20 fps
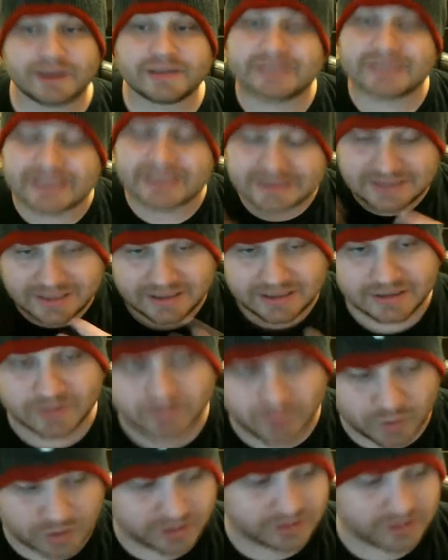It's in the
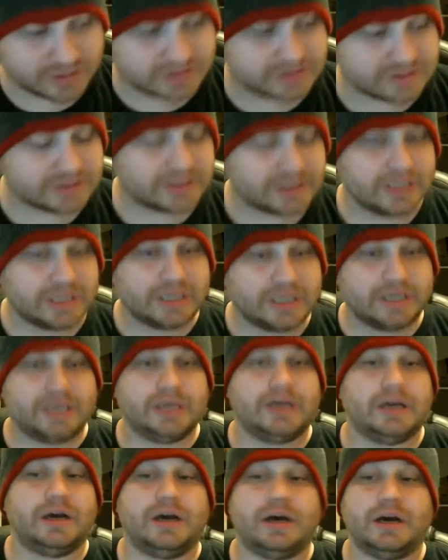works.
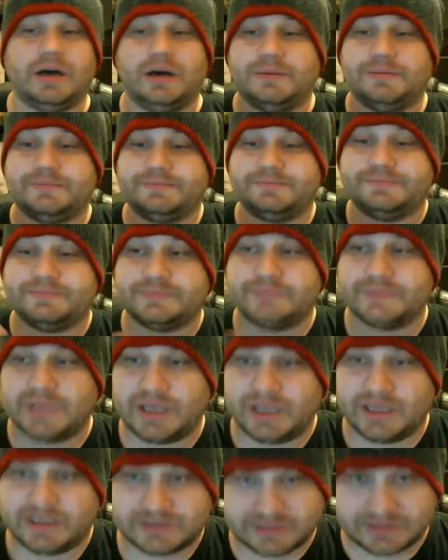
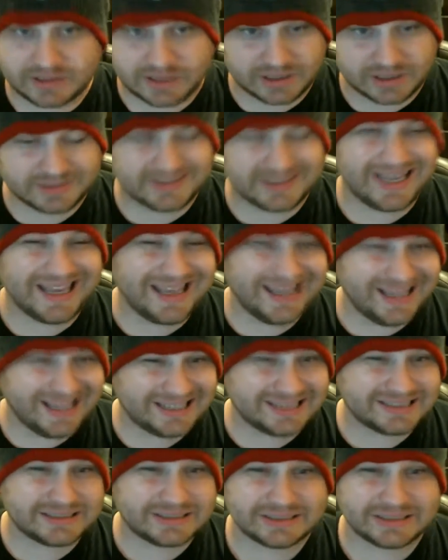It's gonna
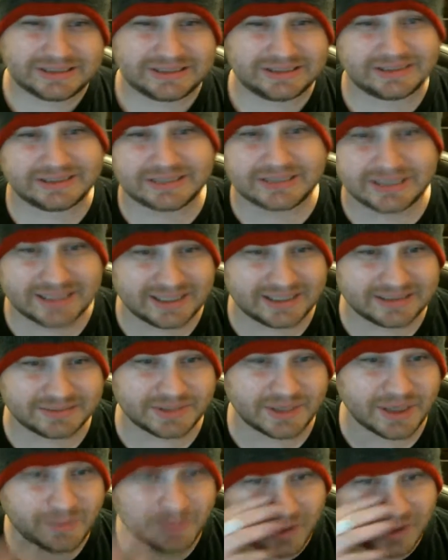take some
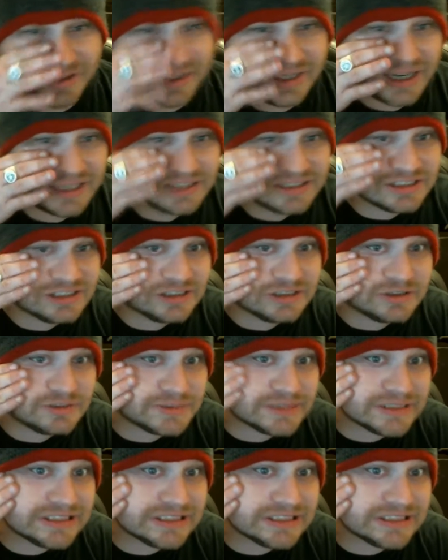time. What did I just do to my